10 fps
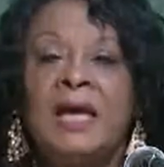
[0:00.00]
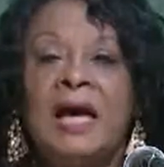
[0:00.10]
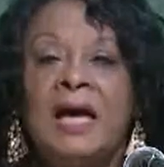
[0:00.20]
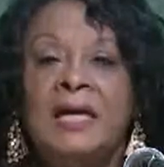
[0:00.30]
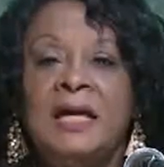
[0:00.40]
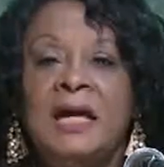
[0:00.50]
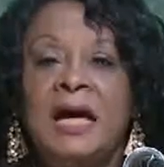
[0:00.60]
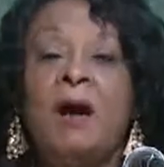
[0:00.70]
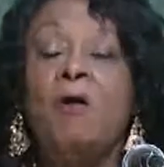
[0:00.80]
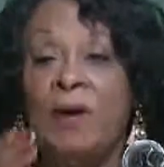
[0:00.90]

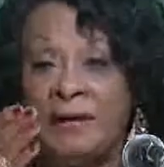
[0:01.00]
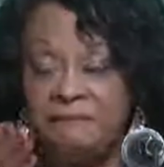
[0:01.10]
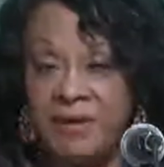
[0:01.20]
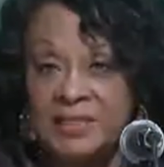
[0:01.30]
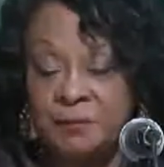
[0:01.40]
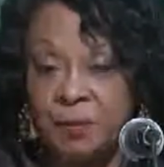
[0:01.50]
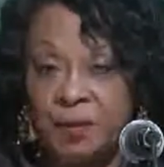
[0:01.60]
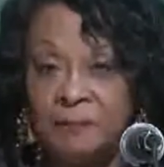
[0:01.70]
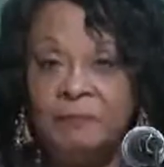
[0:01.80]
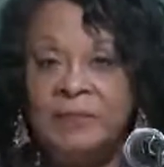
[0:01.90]
And
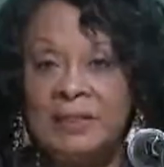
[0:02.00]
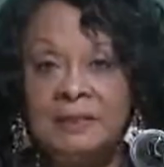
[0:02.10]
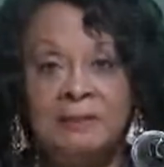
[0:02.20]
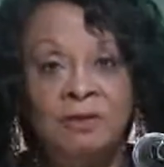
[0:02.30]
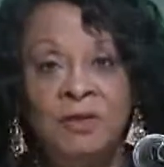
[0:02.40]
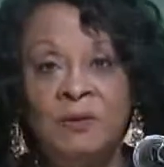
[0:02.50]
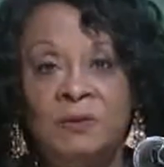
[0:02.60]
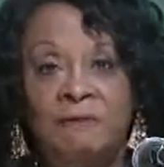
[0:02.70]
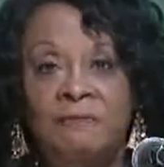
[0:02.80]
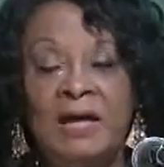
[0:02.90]
Facebook.
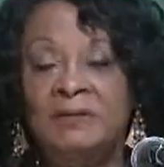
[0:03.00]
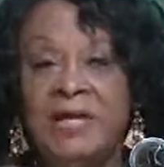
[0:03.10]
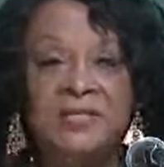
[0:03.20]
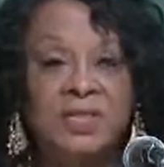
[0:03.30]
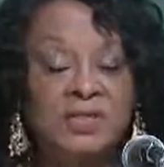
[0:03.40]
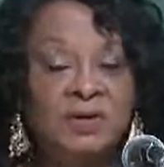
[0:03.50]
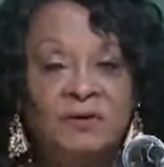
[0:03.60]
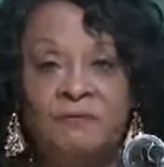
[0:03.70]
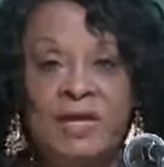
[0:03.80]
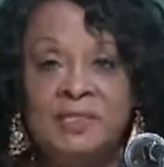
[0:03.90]
The foundation is
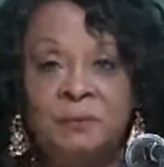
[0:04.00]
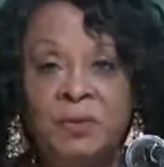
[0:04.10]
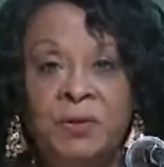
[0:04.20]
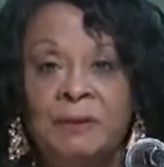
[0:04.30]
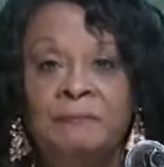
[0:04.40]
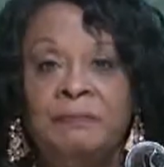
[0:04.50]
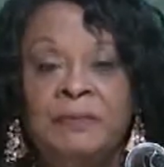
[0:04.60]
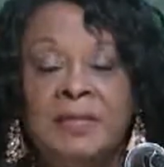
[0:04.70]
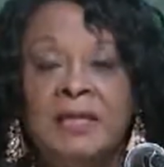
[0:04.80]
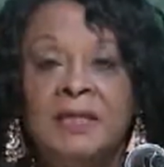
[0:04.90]
on Facebook.
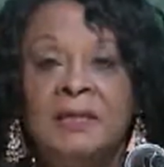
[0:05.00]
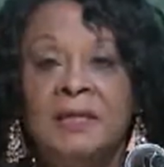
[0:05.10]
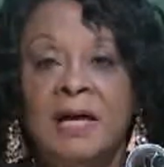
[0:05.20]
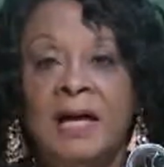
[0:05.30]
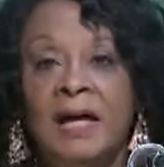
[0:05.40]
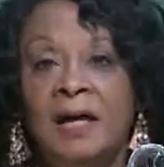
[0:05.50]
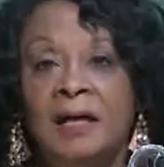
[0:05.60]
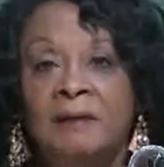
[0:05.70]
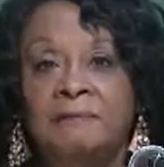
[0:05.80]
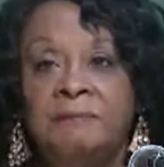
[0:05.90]

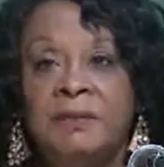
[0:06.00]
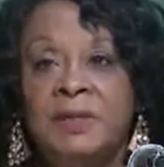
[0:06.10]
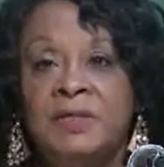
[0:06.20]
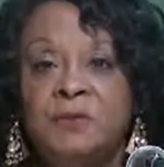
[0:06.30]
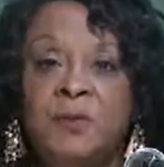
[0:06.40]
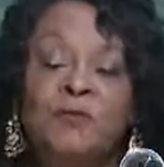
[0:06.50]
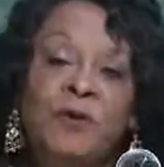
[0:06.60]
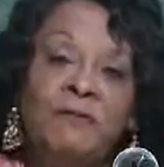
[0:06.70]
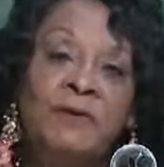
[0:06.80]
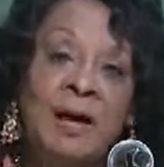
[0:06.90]
A
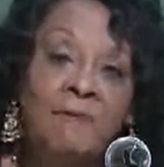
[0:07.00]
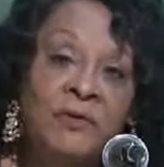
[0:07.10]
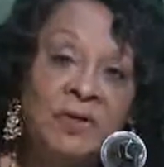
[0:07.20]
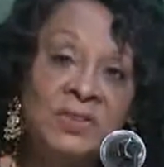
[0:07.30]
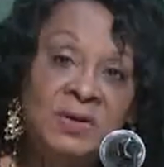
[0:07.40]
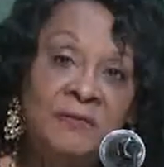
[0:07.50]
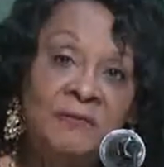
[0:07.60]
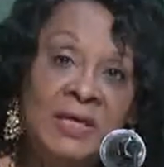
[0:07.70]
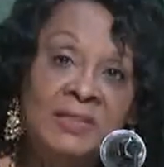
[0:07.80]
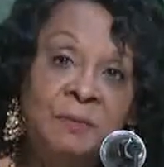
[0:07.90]
Spoonful of Comfort is on
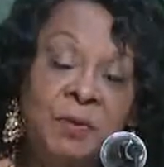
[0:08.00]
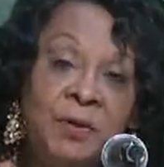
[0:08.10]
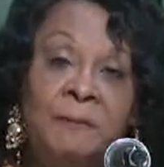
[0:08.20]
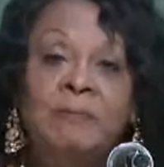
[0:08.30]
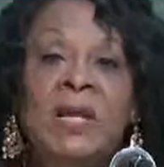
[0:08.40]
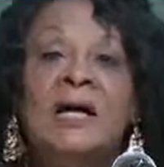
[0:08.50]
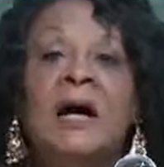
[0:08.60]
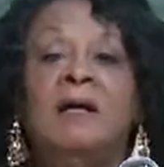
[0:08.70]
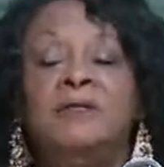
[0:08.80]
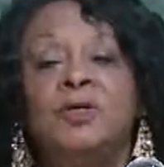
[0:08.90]
Facebook.
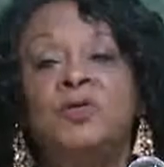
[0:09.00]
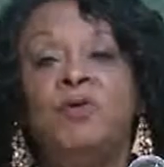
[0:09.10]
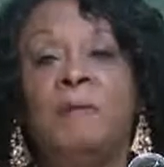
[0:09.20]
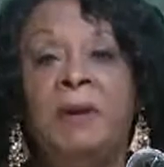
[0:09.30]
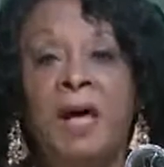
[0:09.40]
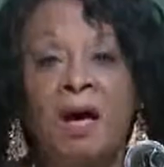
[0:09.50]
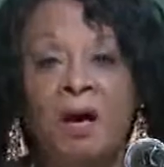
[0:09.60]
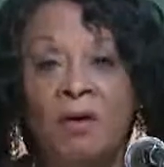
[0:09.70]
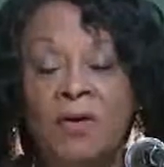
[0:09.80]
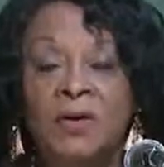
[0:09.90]
I also do a
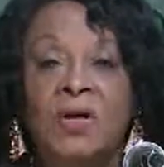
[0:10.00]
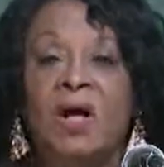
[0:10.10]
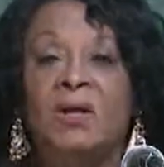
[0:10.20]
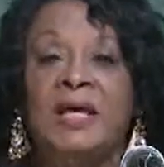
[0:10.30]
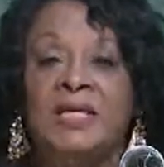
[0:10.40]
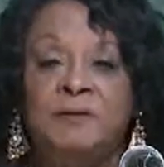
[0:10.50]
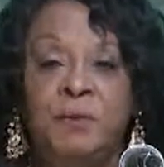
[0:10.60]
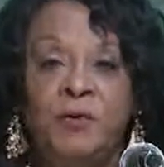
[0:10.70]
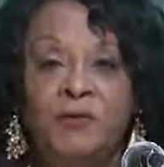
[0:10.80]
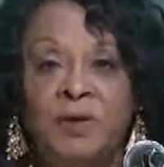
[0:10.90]
blog called A
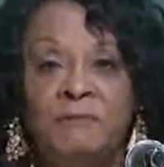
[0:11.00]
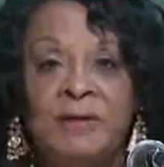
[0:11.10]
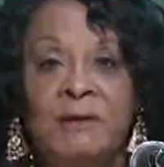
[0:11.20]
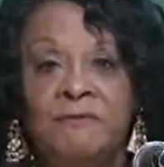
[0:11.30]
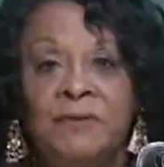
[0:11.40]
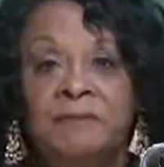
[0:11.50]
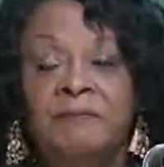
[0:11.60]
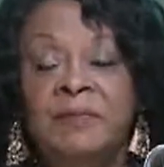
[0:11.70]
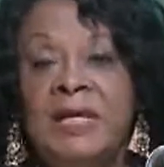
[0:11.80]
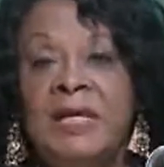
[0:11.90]
Spoonful of Comfort,
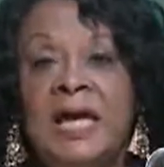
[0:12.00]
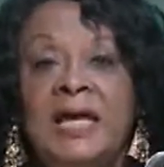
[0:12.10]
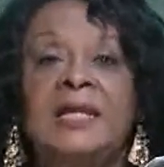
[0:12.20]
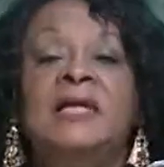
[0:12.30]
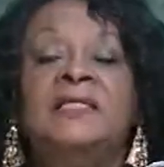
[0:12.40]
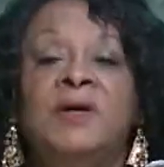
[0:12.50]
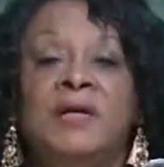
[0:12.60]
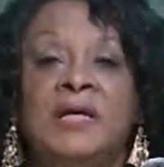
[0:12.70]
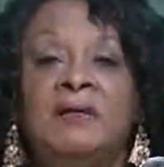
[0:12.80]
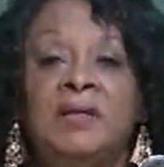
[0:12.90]
and it's
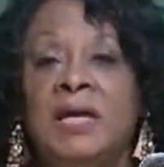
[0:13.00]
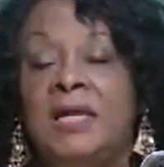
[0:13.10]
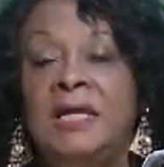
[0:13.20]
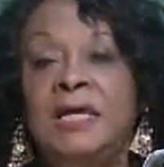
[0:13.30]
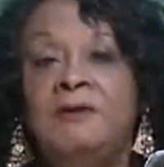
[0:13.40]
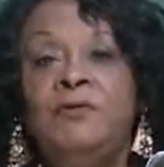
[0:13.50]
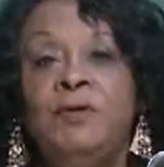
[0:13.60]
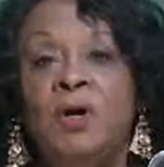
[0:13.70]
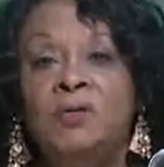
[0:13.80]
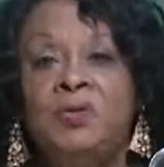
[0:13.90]
on the internet. If
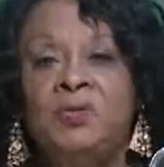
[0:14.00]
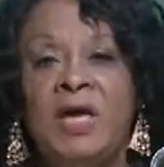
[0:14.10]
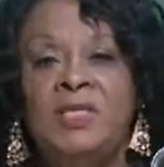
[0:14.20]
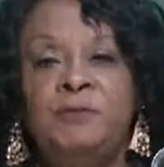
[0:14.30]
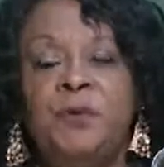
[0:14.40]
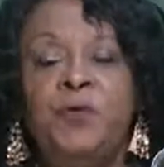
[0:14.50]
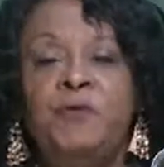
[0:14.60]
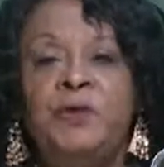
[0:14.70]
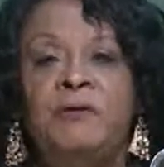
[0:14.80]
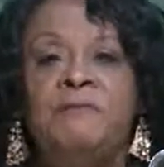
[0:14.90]
you go to
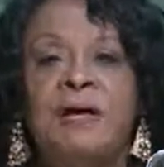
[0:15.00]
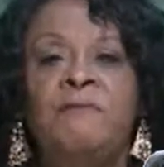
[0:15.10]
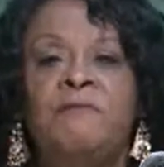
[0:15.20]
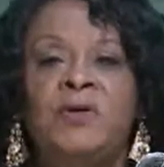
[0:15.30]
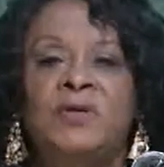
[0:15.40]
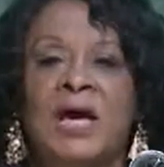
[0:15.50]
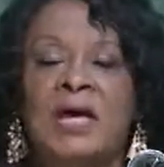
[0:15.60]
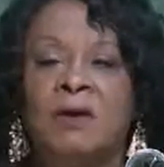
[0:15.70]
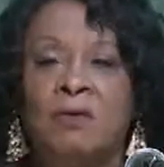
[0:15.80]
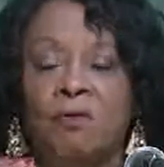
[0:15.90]

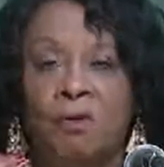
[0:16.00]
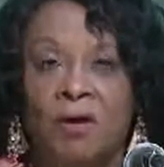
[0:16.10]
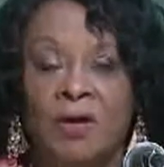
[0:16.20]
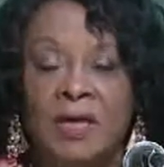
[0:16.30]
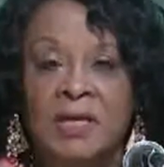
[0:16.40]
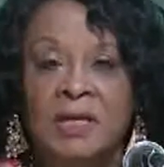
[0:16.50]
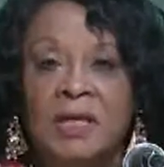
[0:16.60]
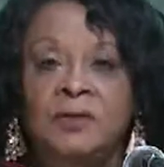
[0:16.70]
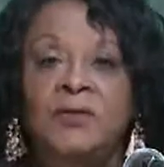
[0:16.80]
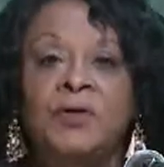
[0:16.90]
aspoonfulofcomfort.org,
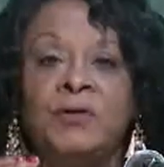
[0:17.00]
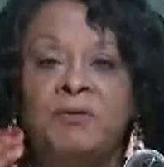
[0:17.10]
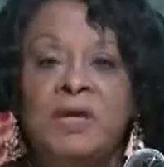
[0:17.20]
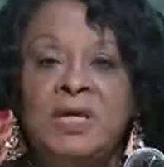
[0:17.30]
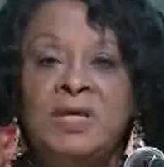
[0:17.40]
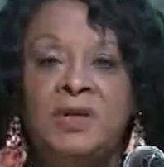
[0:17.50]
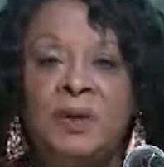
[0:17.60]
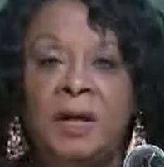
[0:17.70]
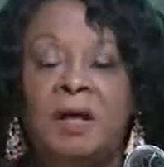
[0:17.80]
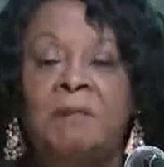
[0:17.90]
you can
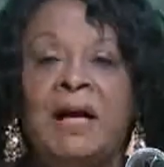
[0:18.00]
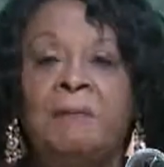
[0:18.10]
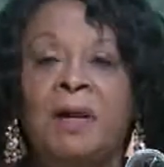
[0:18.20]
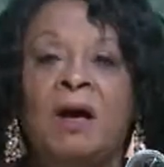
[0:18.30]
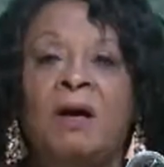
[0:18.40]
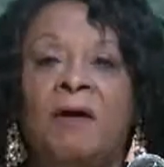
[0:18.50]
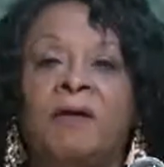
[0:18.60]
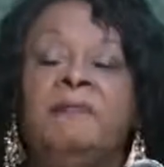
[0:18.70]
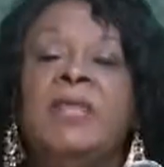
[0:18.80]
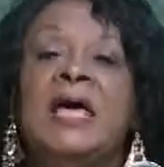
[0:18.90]
read my
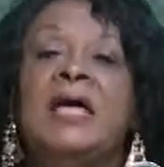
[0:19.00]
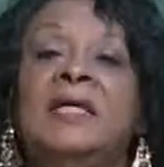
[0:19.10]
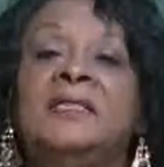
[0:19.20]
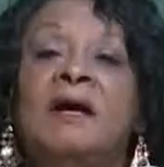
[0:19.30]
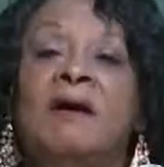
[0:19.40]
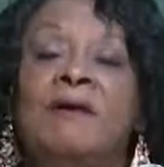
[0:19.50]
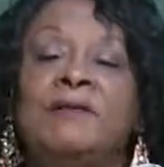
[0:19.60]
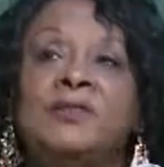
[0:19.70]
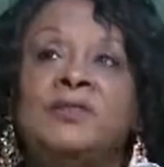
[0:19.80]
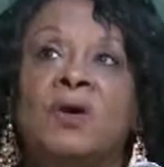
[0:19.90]
blog. And it's
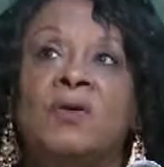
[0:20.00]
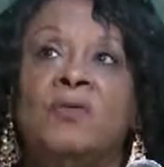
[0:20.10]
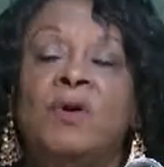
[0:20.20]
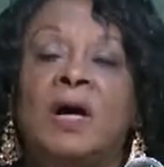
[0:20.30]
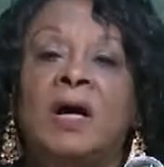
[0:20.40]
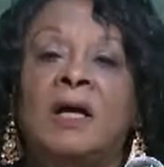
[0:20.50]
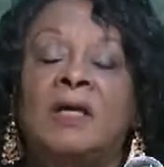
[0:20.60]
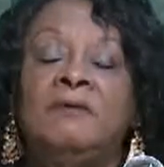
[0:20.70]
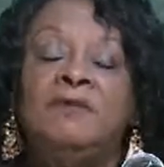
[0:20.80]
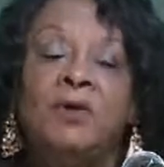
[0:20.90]
also,
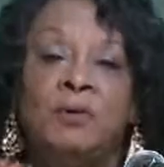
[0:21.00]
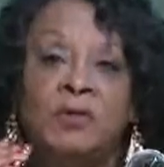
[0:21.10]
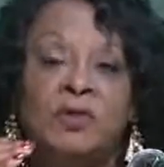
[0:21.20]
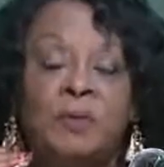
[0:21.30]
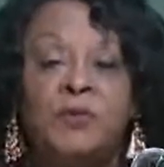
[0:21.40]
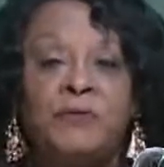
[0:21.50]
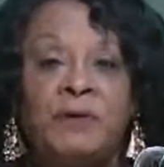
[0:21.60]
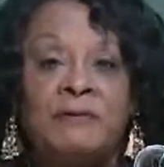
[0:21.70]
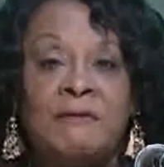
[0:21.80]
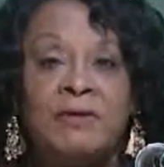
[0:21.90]
if you go to
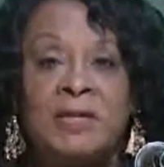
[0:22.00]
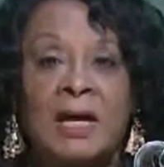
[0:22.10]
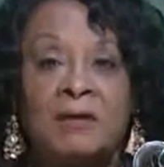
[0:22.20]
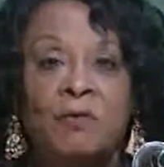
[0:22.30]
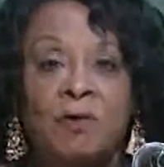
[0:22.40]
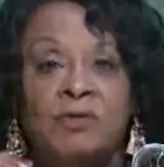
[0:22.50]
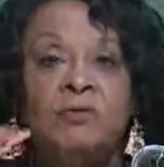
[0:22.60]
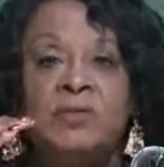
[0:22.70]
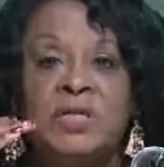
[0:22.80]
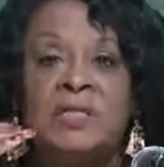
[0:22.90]
aspoonfulofcomfort.org,
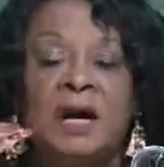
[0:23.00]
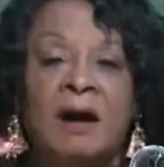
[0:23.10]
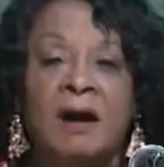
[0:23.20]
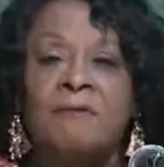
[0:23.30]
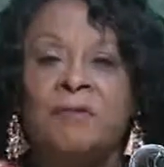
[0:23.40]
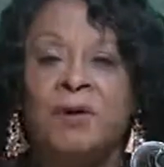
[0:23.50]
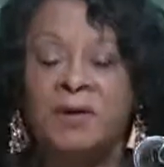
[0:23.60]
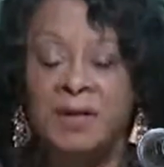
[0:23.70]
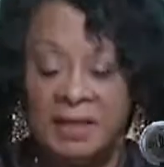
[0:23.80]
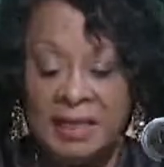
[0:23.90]
you will see the
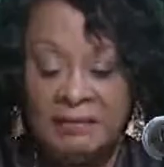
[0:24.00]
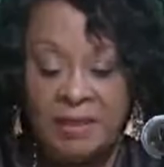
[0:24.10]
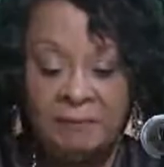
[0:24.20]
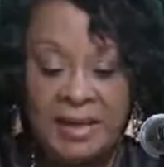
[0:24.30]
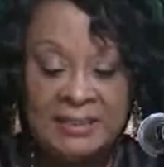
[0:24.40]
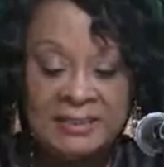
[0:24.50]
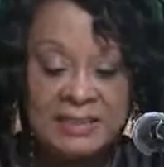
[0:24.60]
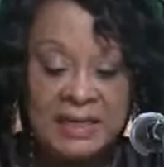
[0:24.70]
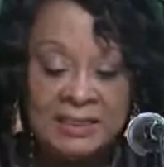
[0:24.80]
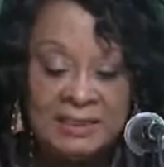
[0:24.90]
artwork that my
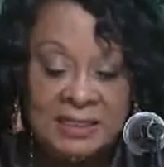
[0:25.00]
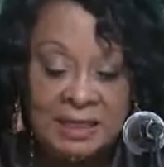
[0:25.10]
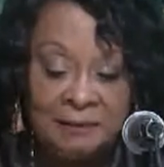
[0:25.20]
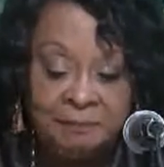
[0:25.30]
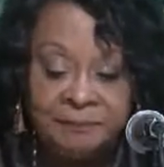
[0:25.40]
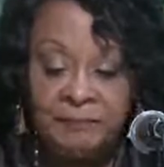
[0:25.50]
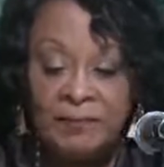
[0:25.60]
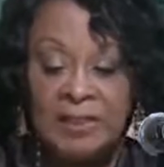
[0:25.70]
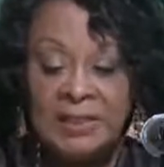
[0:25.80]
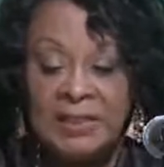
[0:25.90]
son did.
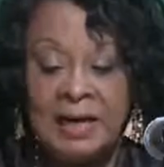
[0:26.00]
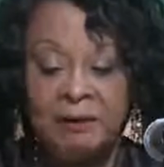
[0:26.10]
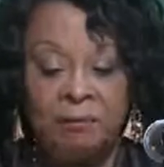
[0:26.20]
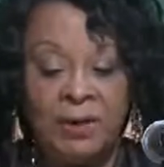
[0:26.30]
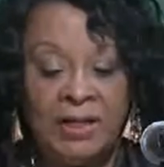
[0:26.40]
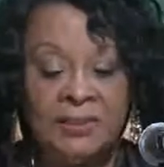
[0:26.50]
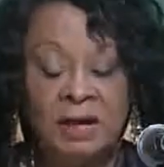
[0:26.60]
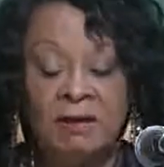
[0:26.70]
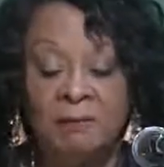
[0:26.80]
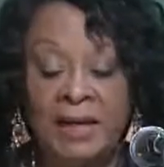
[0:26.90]
Now, when I
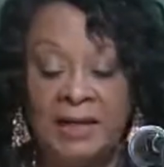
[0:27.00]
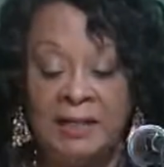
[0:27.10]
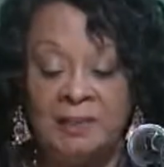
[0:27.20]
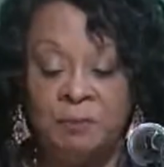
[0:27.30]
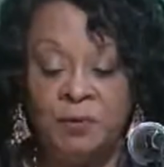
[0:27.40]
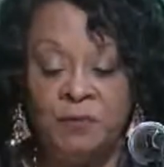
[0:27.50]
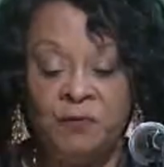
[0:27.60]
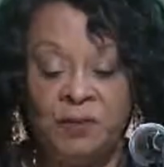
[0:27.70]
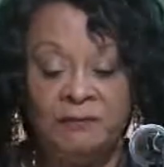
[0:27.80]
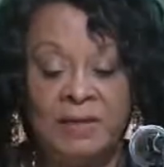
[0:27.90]
talk about A
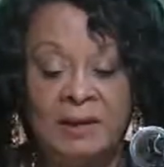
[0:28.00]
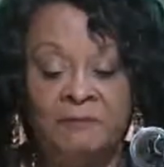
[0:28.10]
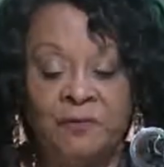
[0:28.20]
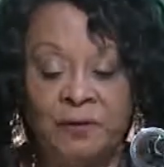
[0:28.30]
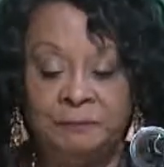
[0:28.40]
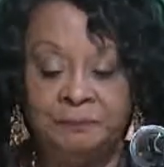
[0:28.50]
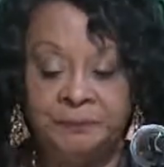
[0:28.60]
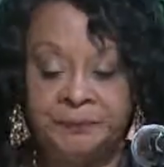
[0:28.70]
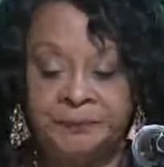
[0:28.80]
Spoonful of Comfort,